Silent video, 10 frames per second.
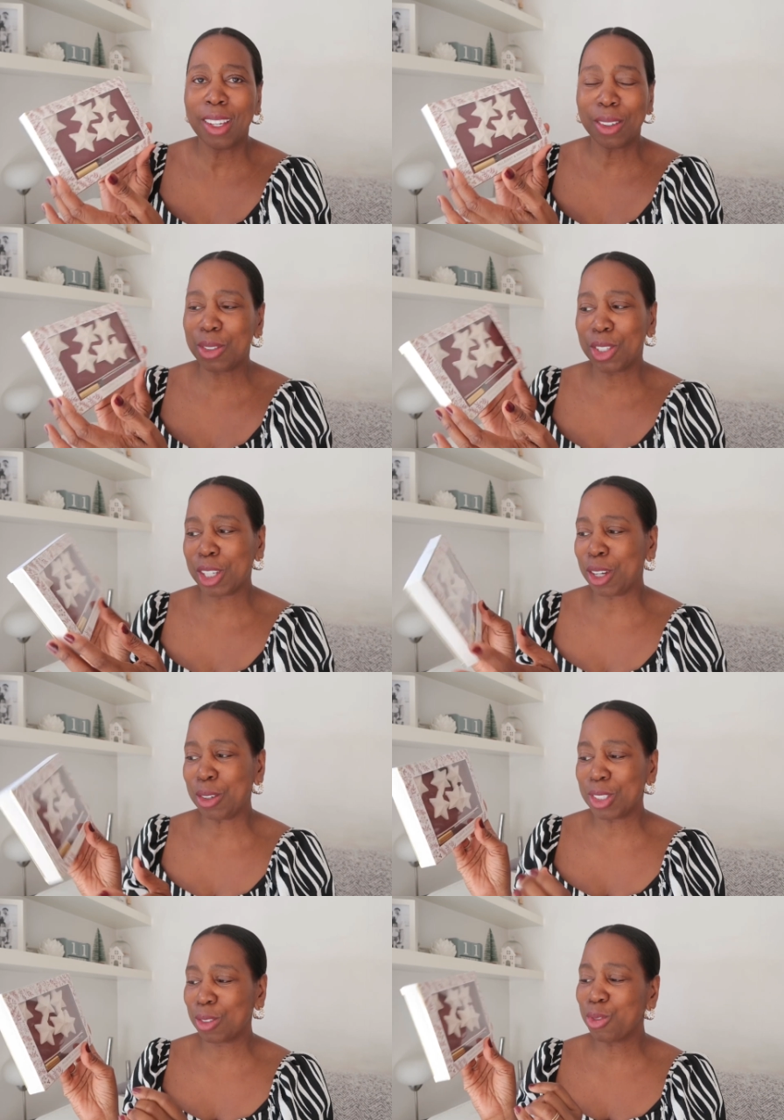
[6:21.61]
Good to
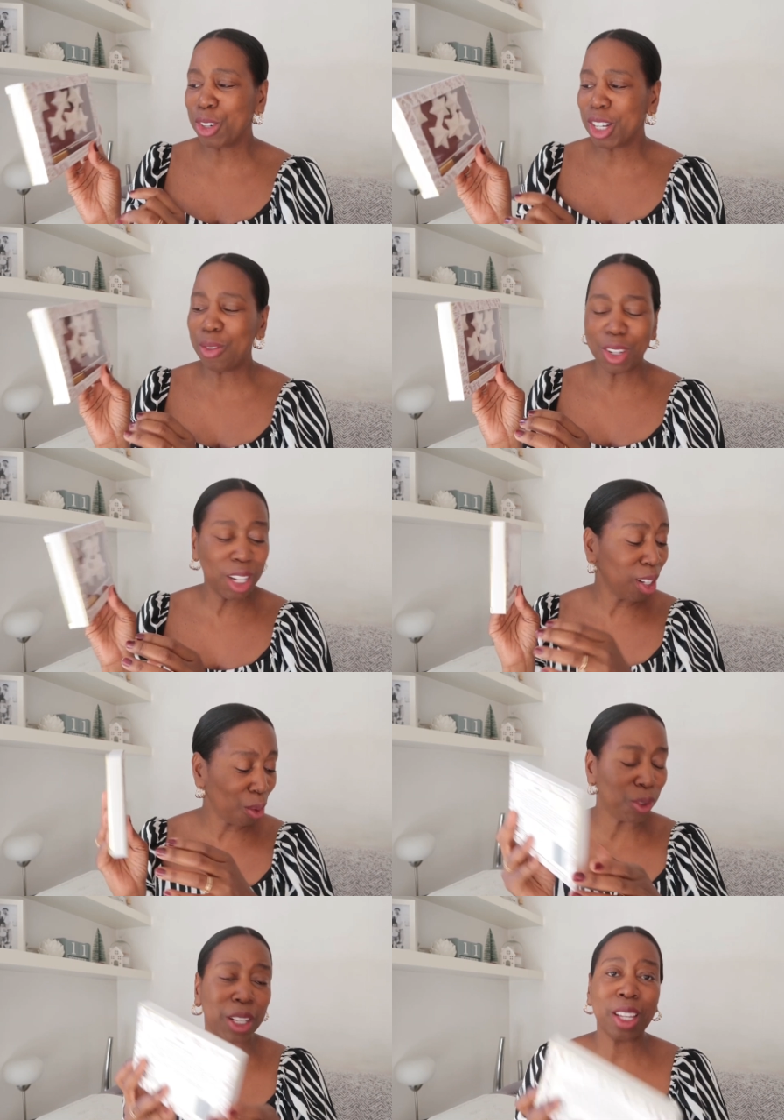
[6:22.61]
go. So really, really
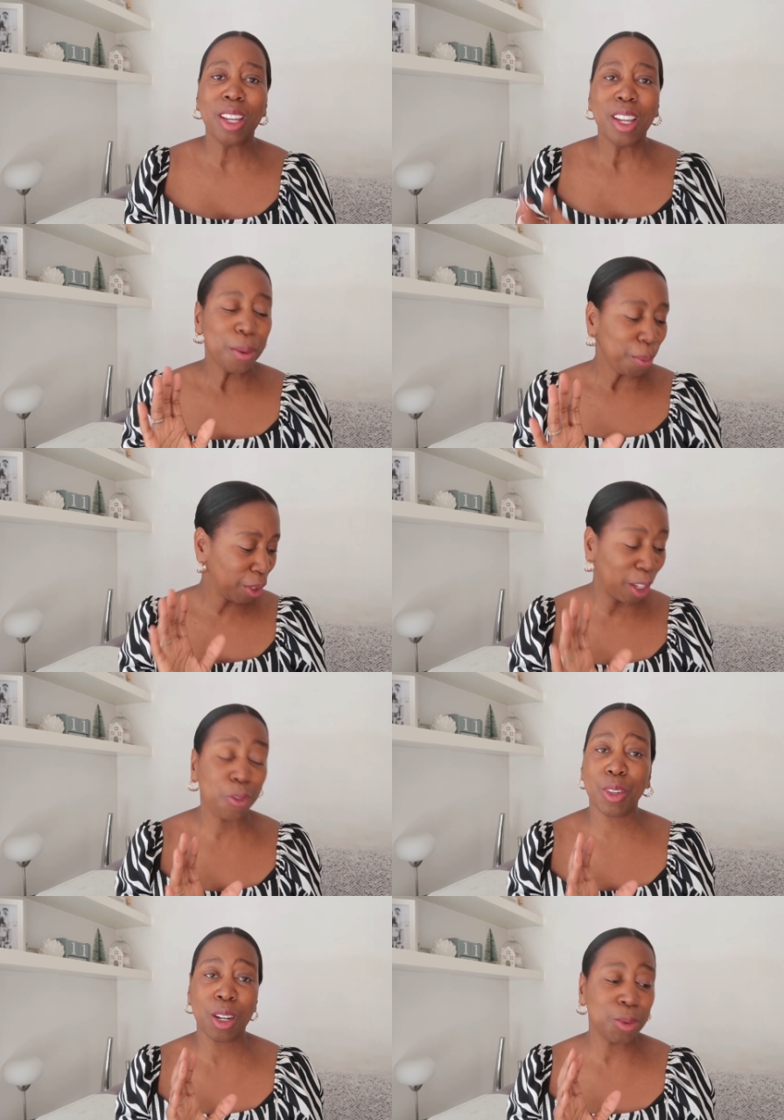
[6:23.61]
lovely
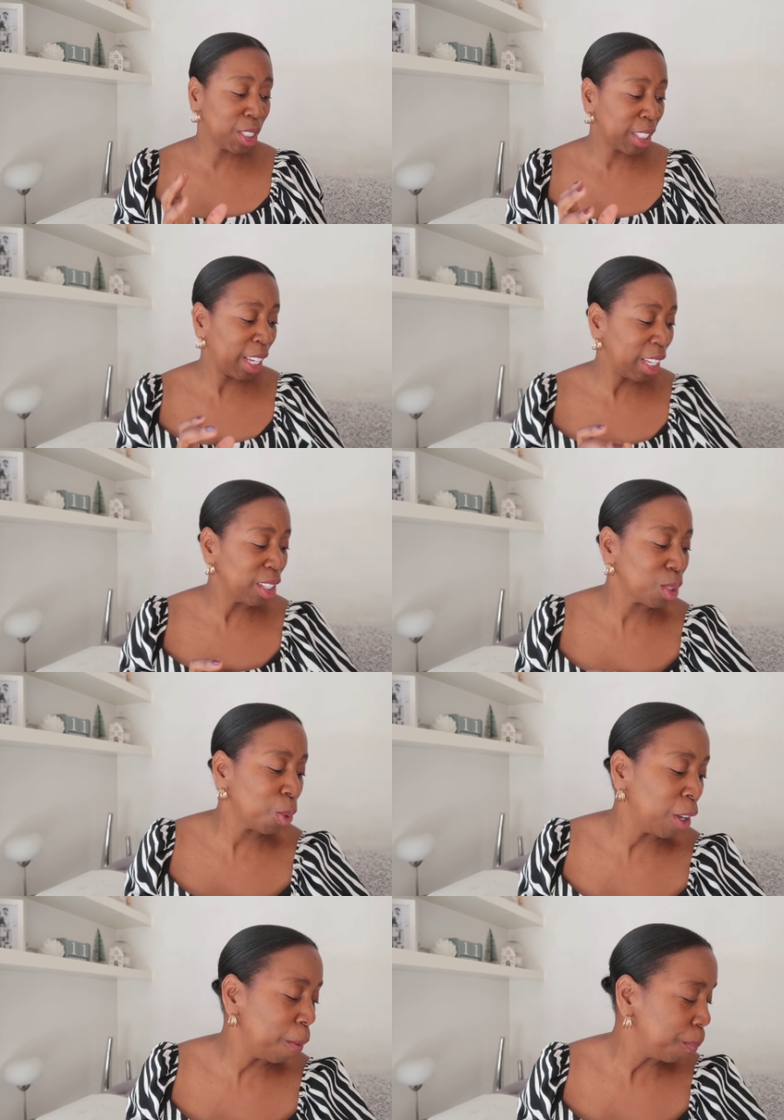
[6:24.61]
gift, I would say, as
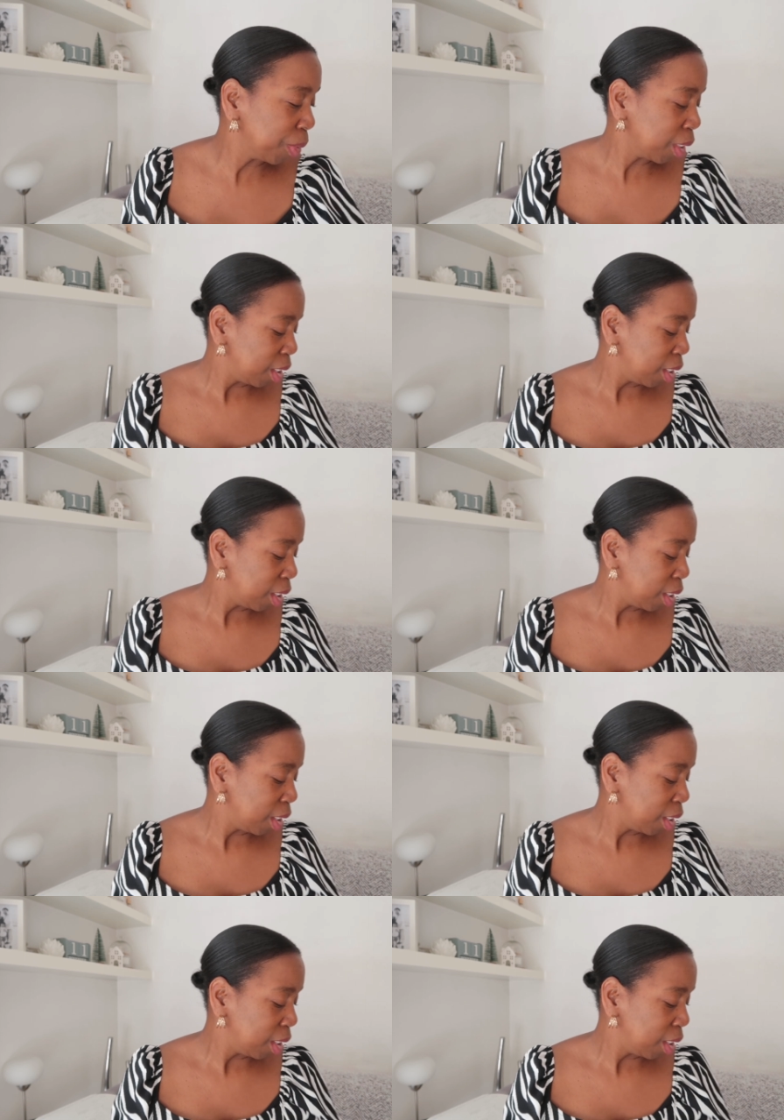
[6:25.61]
well.